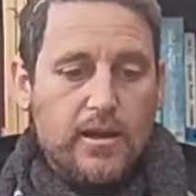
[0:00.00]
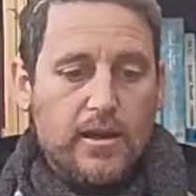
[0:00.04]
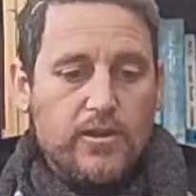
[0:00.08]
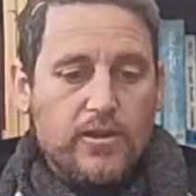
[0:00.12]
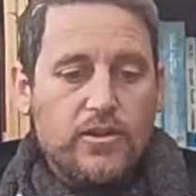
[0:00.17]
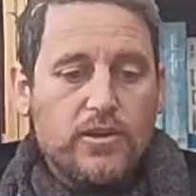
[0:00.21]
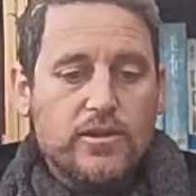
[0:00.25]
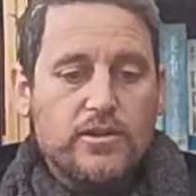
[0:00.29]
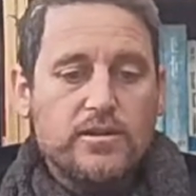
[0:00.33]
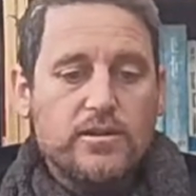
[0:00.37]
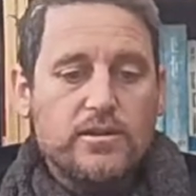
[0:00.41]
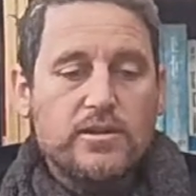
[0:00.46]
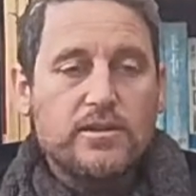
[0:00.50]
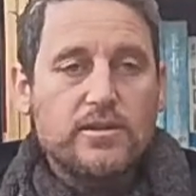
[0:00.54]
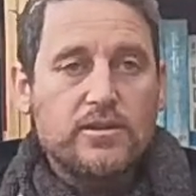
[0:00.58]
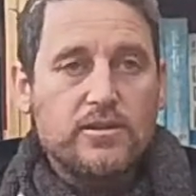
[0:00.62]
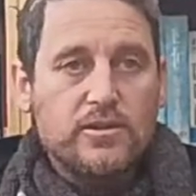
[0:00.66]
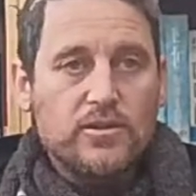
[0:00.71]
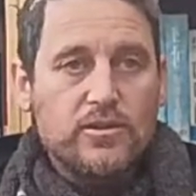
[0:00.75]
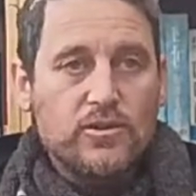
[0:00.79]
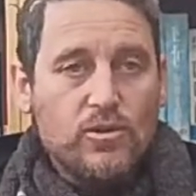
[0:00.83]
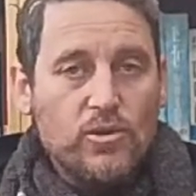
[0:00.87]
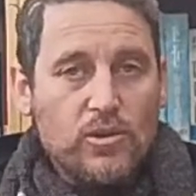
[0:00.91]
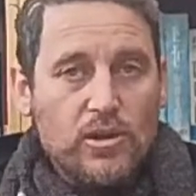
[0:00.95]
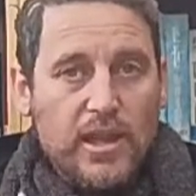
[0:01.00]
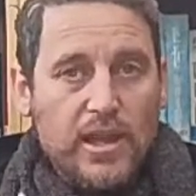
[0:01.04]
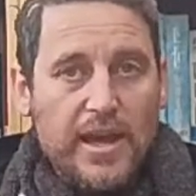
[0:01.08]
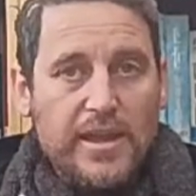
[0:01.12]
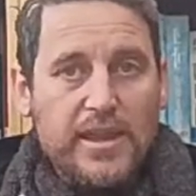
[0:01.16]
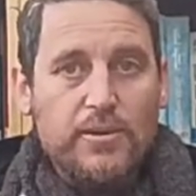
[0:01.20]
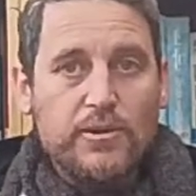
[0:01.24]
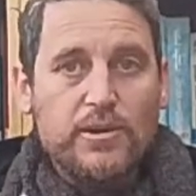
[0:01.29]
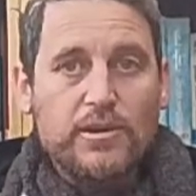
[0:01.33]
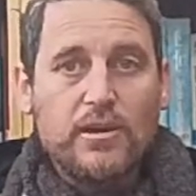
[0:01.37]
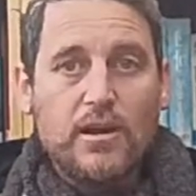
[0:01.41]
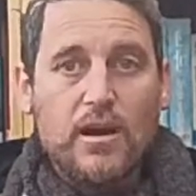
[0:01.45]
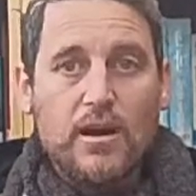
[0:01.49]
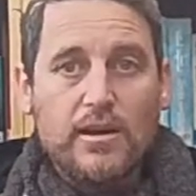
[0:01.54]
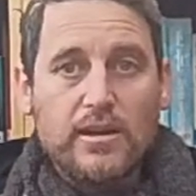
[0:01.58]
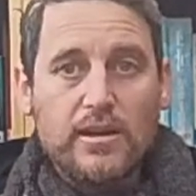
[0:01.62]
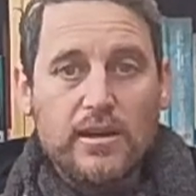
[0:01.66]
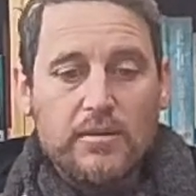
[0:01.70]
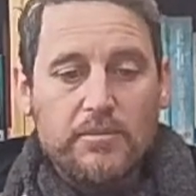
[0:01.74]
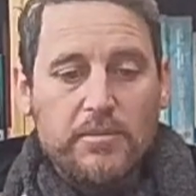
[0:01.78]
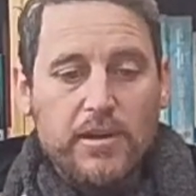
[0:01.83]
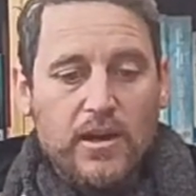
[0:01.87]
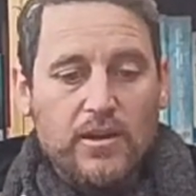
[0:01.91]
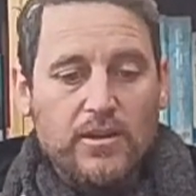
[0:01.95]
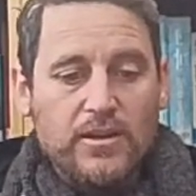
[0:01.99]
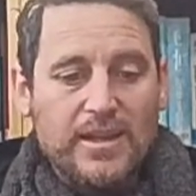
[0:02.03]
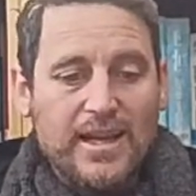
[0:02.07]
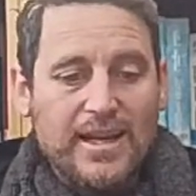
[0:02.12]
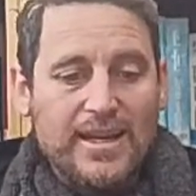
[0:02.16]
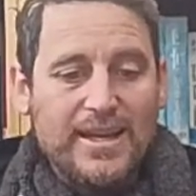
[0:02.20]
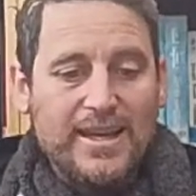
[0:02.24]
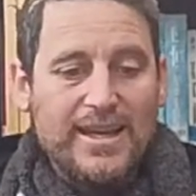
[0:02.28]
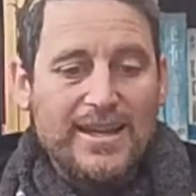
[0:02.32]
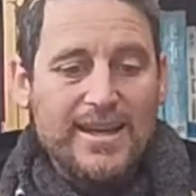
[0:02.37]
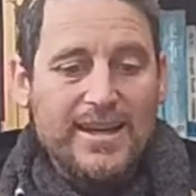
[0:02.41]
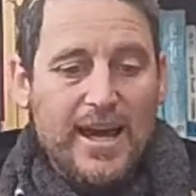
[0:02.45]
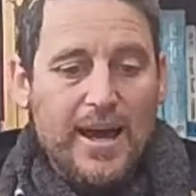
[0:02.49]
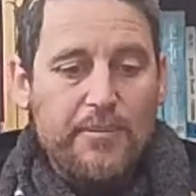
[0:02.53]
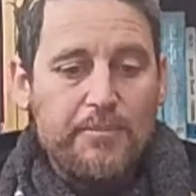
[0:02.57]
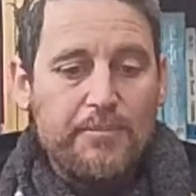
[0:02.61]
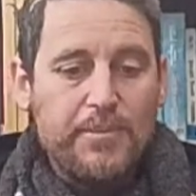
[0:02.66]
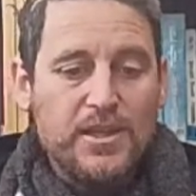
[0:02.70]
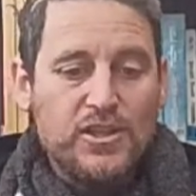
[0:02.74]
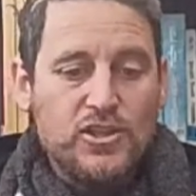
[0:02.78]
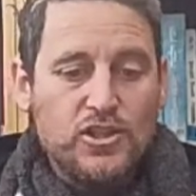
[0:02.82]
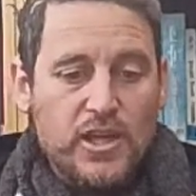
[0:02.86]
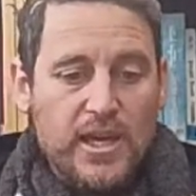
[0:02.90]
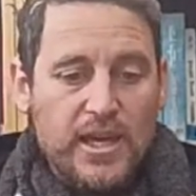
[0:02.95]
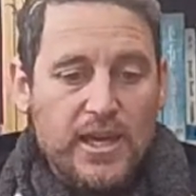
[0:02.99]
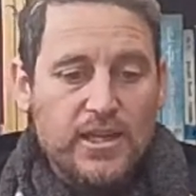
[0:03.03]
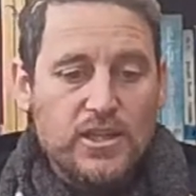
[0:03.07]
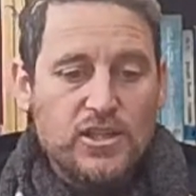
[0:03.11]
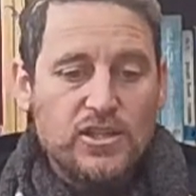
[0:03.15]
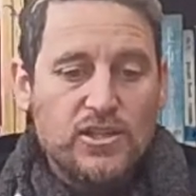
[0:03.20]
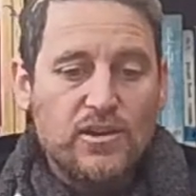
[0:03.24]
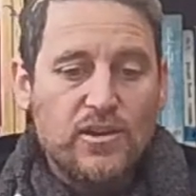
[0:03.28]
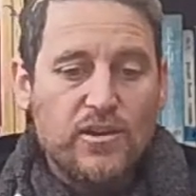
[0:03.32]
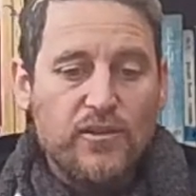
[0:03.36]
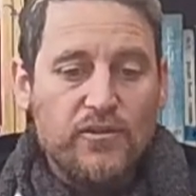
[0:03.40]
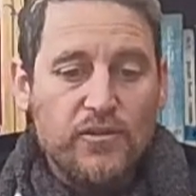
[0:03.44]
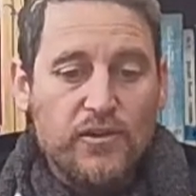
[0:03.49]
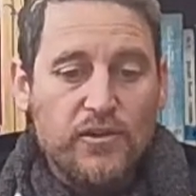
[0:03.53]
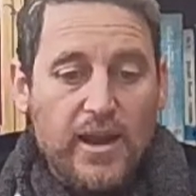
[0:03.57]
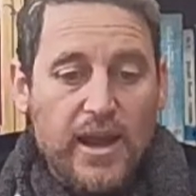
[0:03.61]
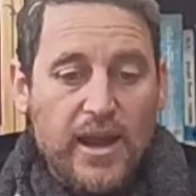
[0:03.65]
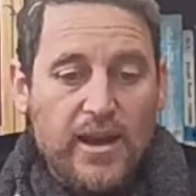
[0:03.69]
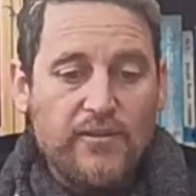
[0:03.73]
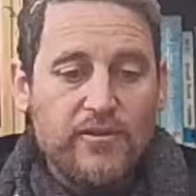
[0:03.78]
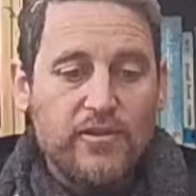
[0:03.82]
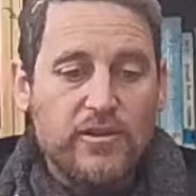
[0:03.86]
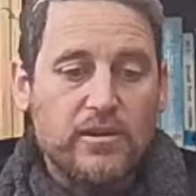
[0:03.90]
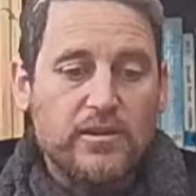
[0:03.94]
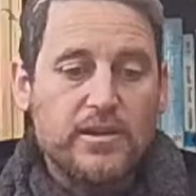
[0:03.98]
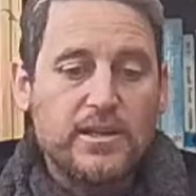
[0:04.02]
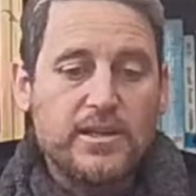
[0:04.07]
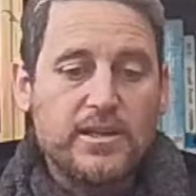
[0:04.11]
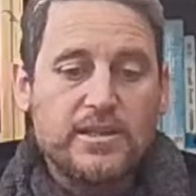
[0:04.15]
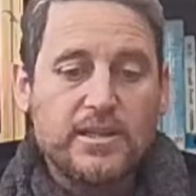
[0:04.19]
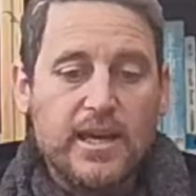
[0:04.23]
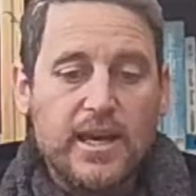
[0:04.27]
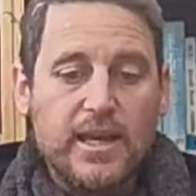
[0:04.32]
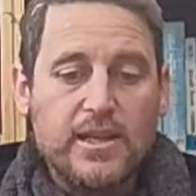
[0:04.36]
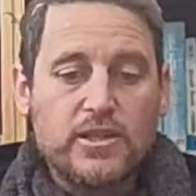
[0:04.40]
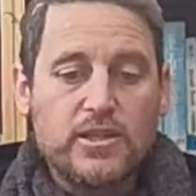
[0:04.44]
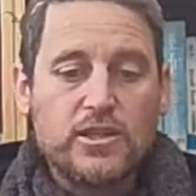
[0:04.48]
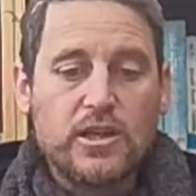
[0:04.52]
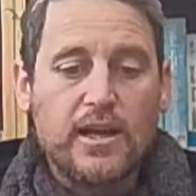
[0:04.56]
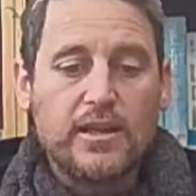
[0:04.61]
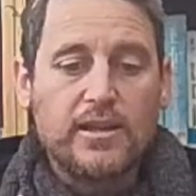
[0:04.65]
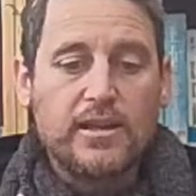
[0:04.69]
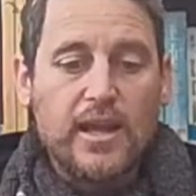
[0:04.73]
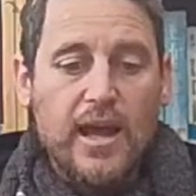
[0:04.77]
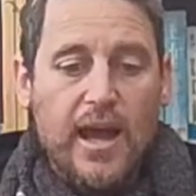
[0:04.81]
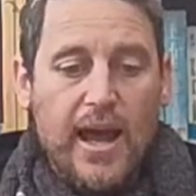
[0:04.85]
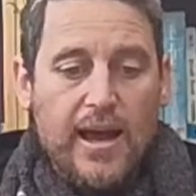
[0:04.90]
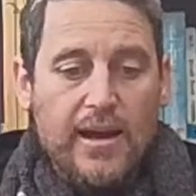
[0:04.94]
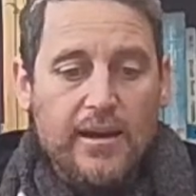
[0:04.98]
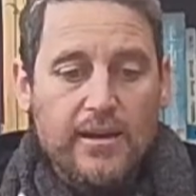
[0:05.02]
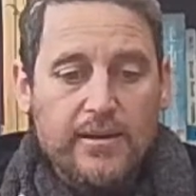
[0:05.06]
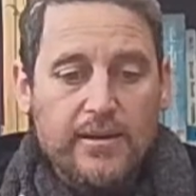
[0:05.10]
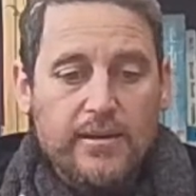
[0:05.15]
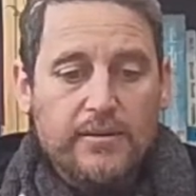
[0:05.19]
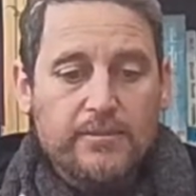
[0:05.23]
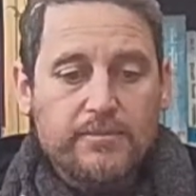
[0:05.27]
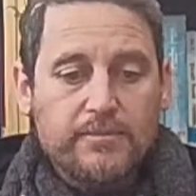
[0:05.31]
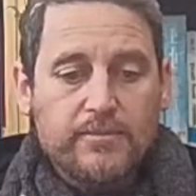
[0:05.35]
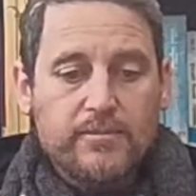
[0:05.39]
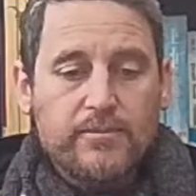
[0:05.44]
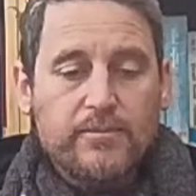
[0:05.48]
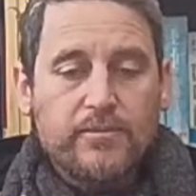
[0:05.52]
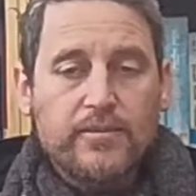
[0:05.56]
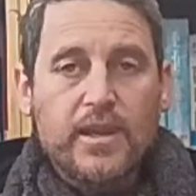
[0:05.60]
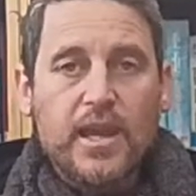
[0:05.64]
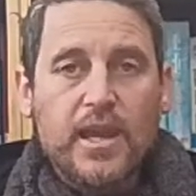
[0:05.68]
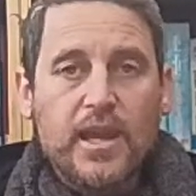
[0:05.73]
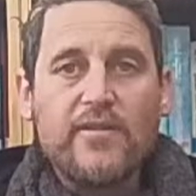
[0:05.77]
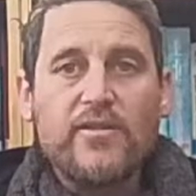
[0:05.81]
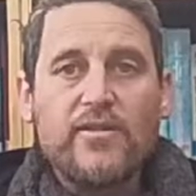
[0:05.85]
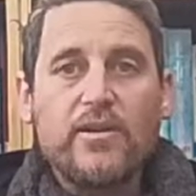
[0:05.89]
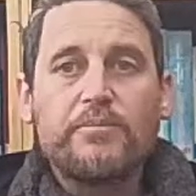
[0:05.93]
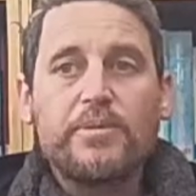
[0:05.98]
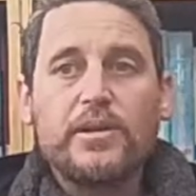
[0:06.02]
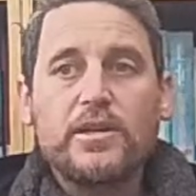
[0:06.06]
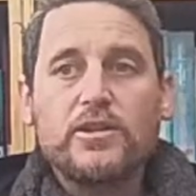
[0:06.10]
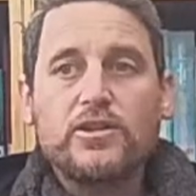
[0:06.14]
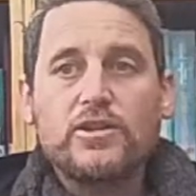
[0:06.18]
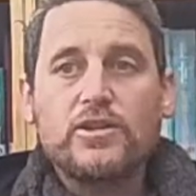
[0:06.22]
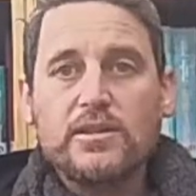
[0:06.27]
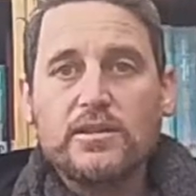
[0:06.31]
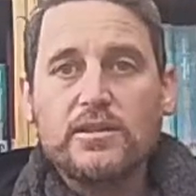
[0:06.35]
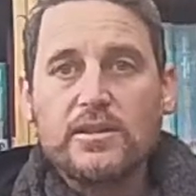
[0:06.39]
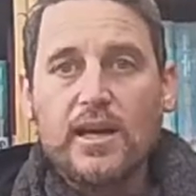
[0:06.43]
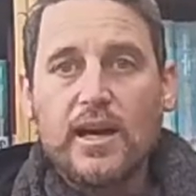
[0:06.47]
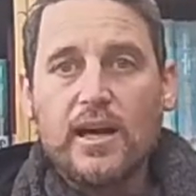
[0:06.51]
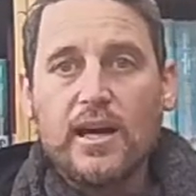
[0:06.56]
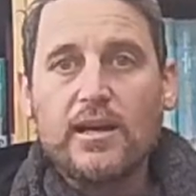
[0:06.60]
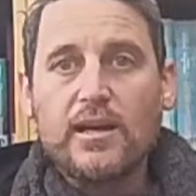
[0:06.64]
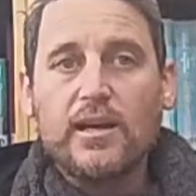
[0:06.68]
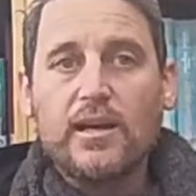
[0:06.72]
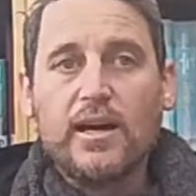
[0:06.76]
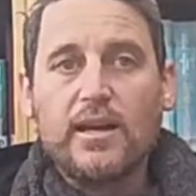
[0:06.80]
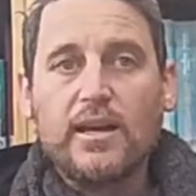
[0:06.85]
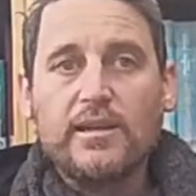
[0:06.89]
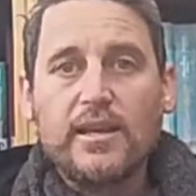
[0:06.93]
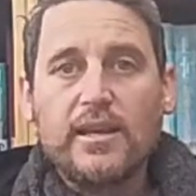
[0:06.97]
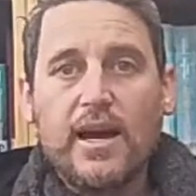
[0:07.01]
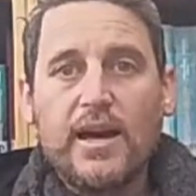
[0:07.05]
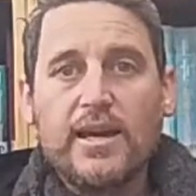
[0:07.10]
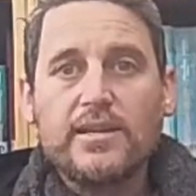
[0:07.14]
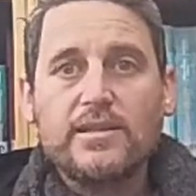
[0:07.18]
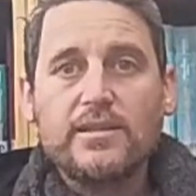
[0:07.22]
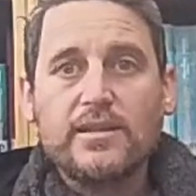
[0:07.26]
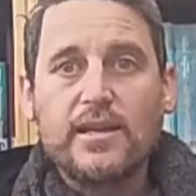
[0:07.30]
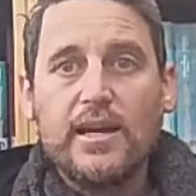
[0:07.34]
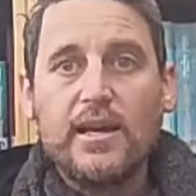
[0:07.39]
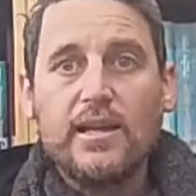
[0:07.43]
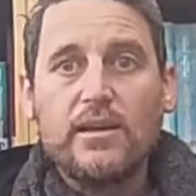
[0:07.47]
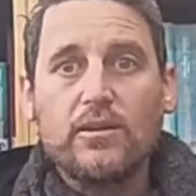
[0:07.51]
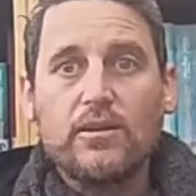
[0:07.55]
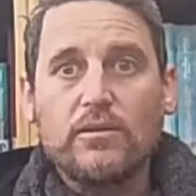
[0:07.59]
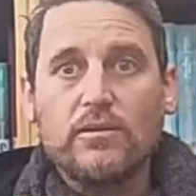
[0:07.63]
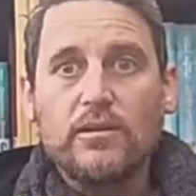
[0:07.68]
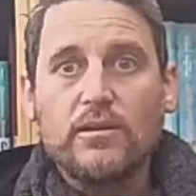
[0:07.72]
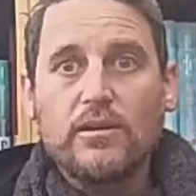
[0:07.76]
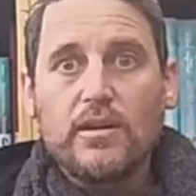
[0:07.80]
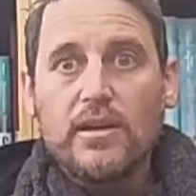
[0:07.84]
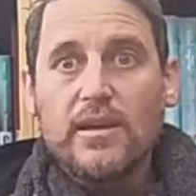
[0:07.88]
There's the sgula that we're talking about that cannot be changed forever. Yisrael shechata, afapi shechata Yisraelu.